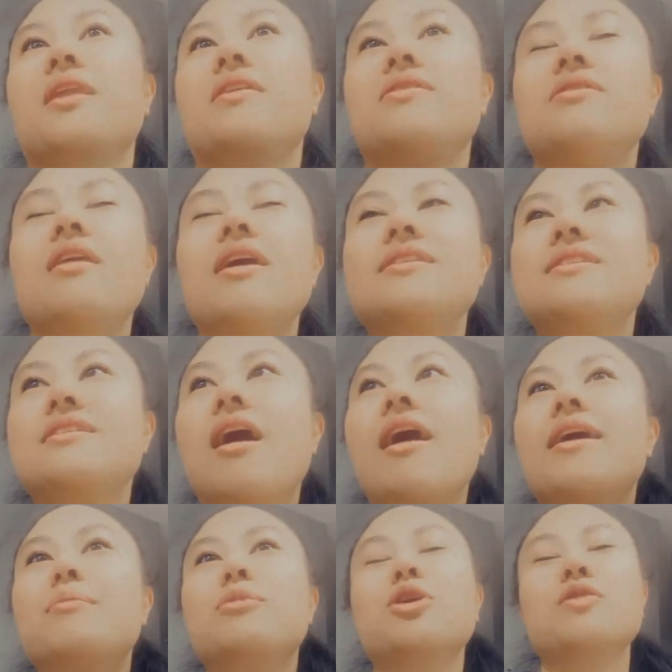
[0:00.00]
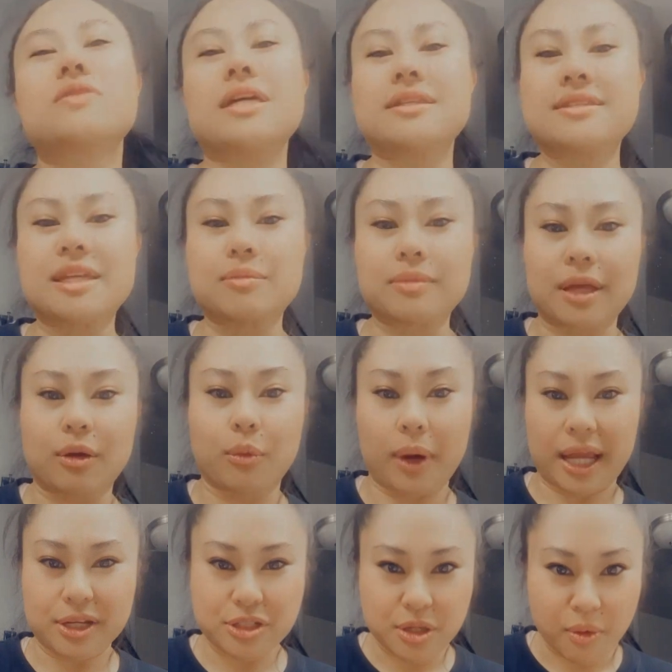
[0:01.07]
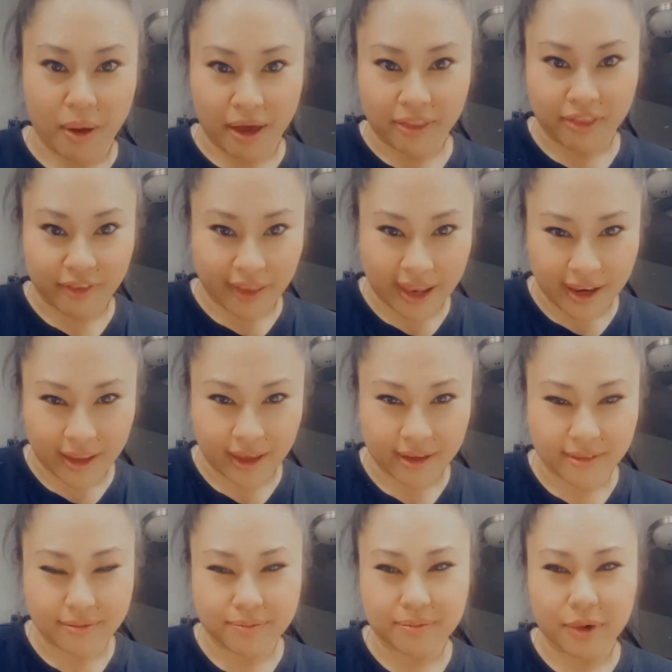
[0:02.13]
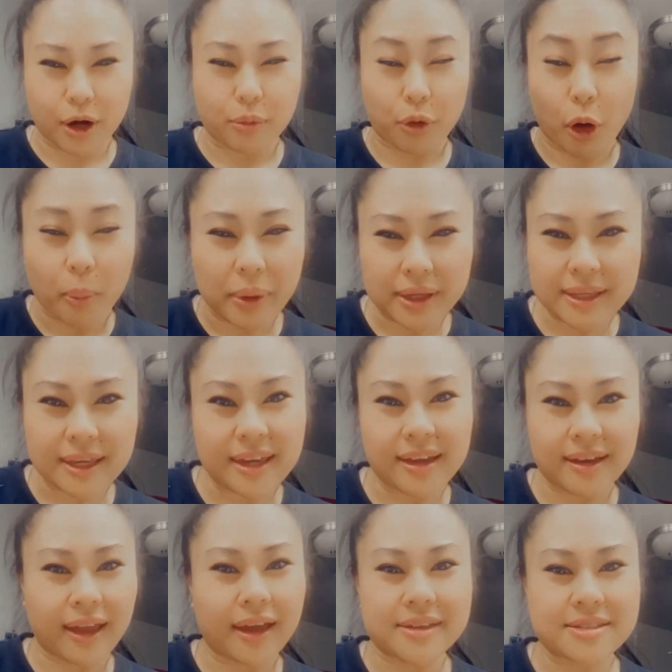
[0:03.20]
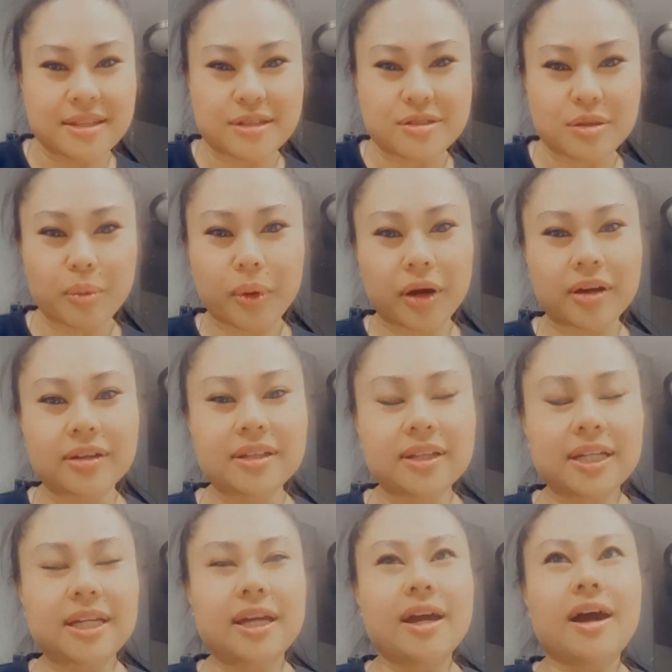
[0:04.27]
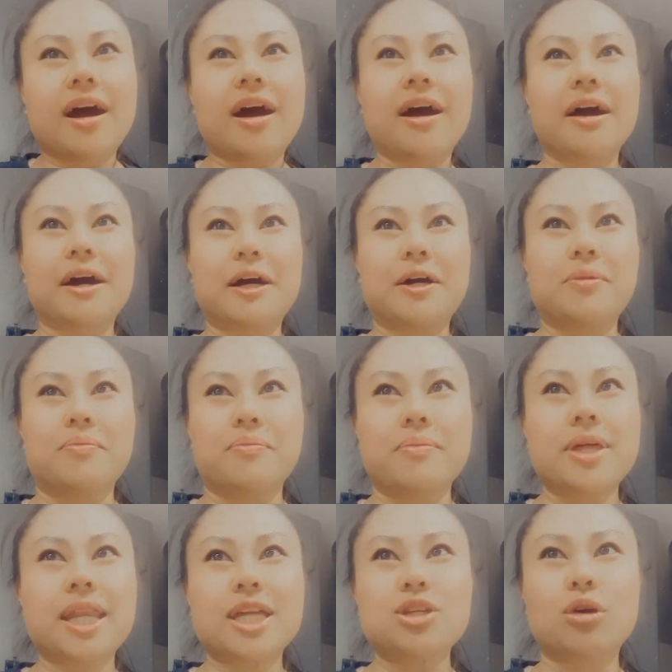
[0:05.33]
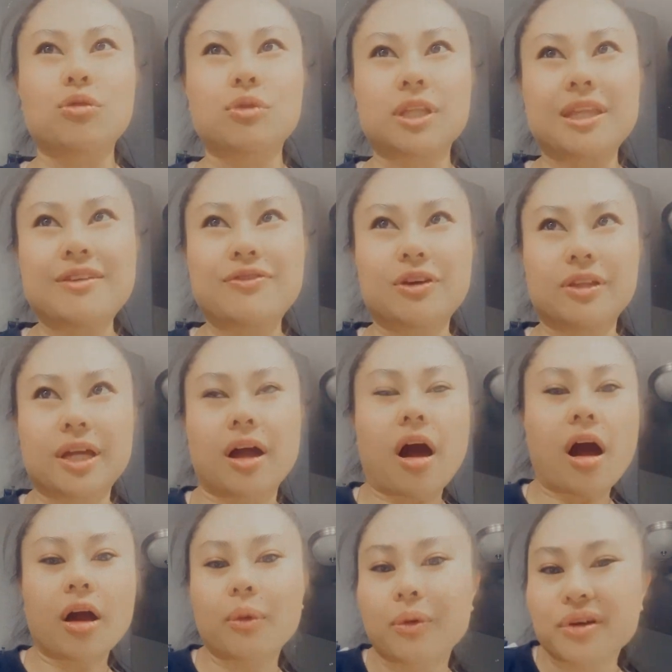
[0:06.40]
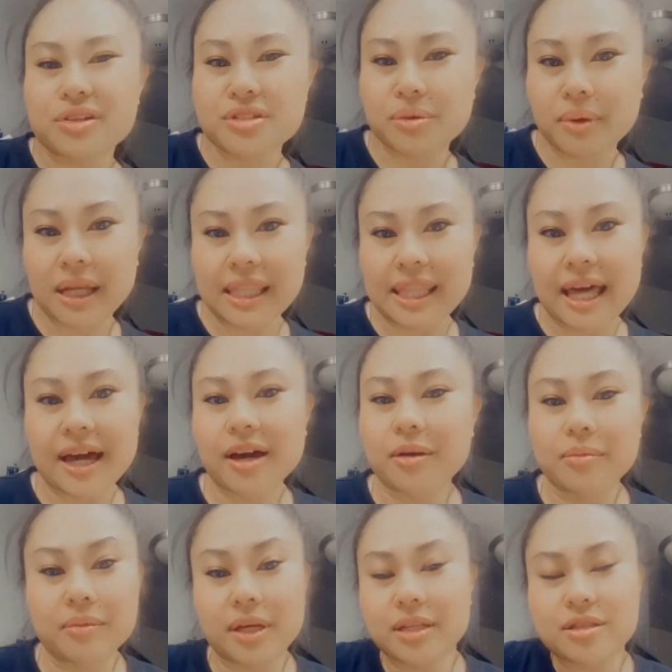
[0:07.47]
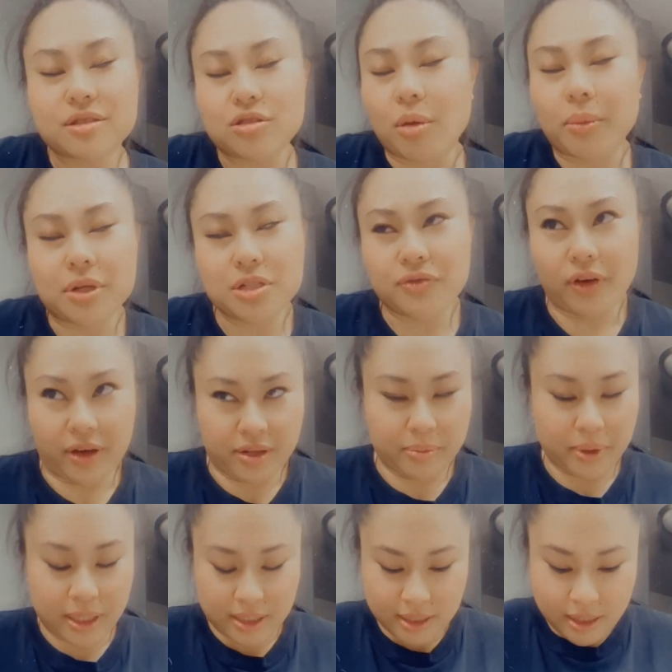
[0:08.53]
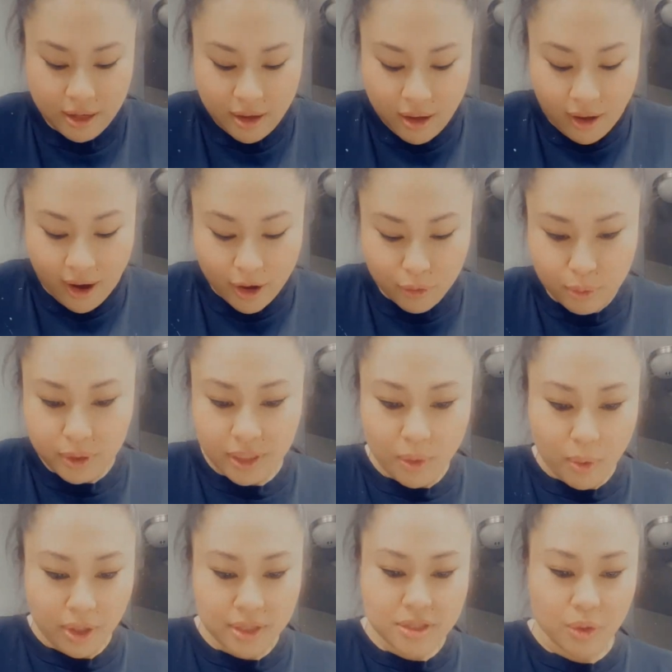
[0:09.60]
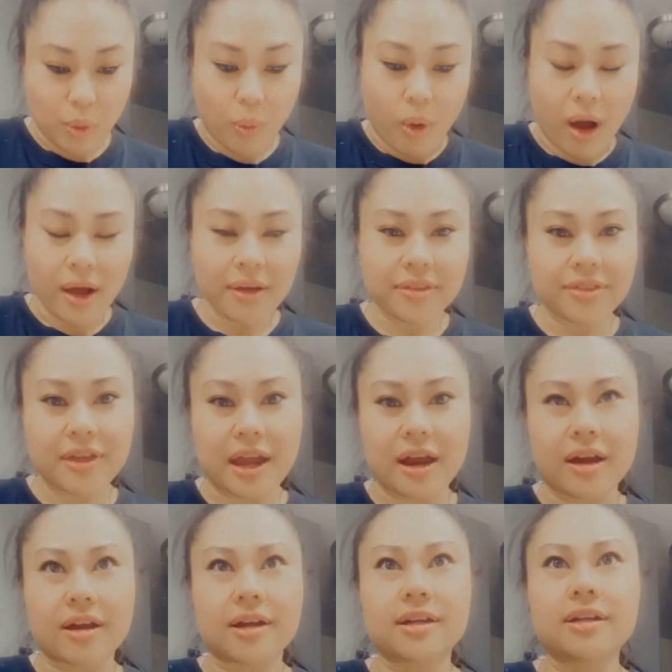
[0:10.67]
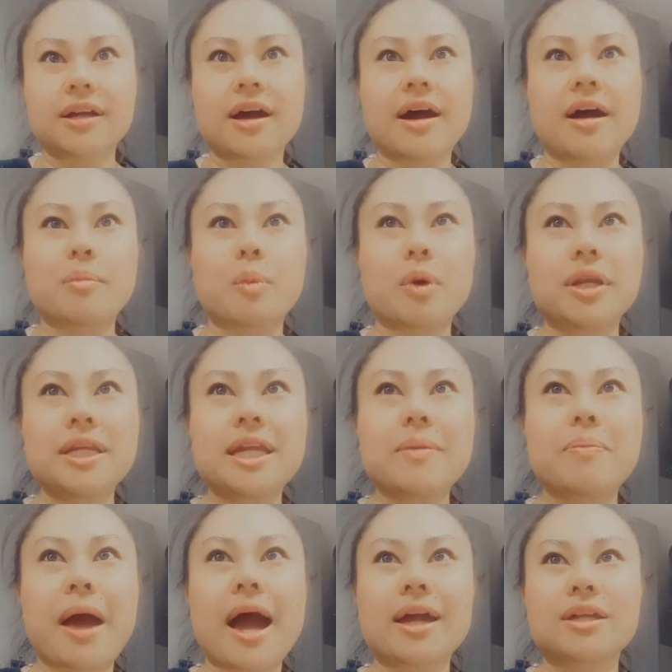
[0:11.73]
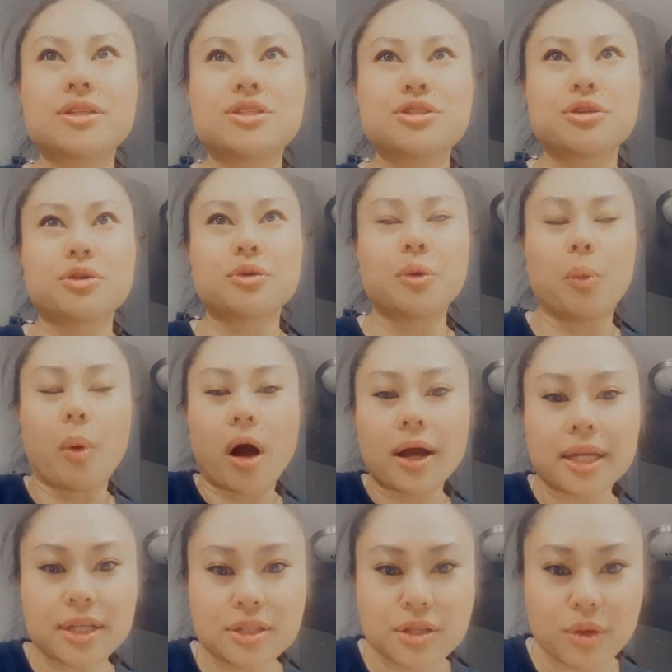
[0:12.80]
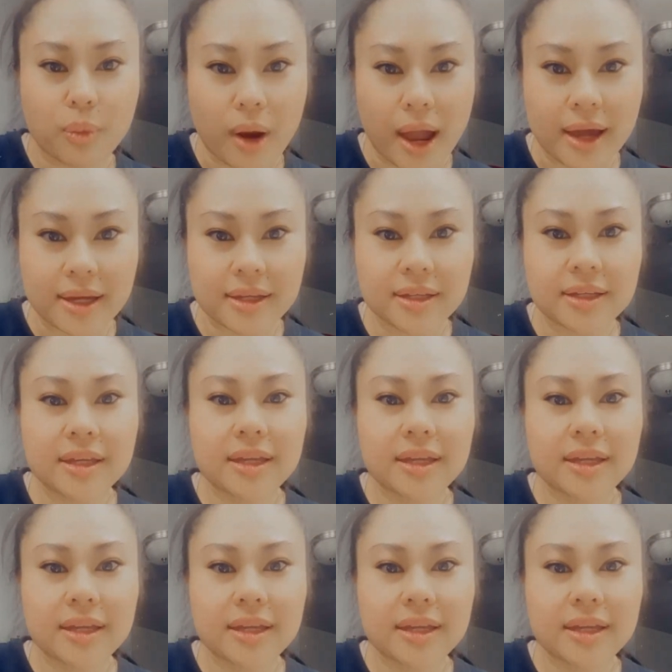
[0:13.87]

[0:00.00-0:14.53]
it's not moves that seem like way too athletic, like aerobic-y, I guess that's the word. And I don't really feel like awkward doing them. It's so much fun, but I really wanted to walk there. I'm wanting to get back into walking to the rec